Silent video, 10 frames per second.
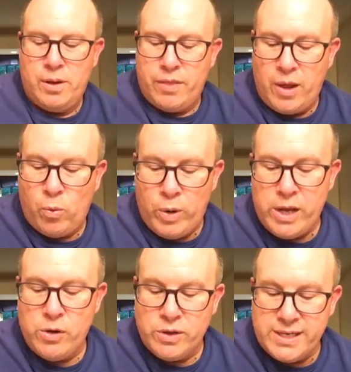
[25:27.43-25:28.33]
that we
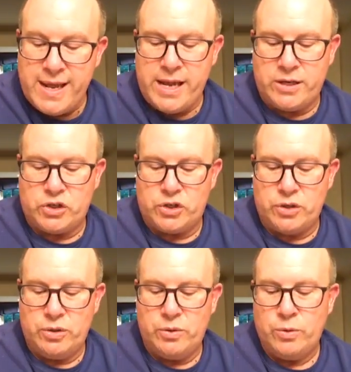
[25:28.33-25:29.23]
who teach
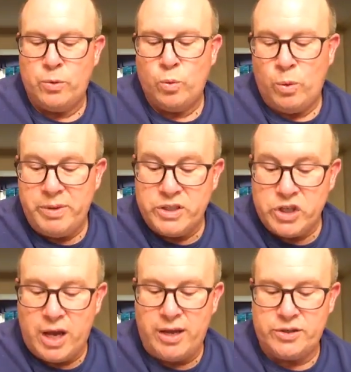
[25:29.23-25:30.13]
will be
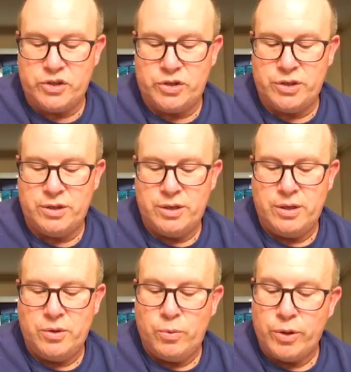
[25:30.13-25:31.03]
judged
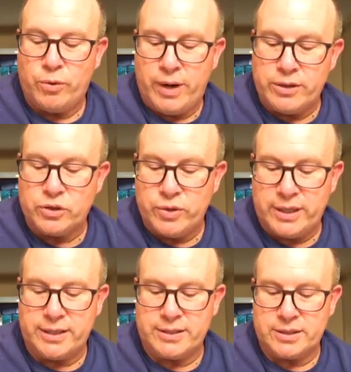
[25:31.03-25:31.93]
with greater
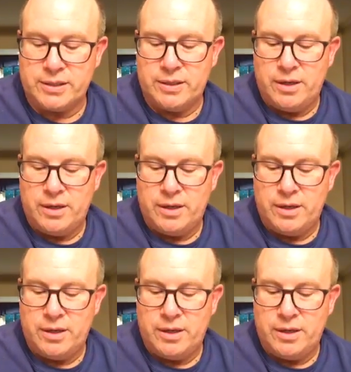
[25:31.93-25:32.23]
strictness.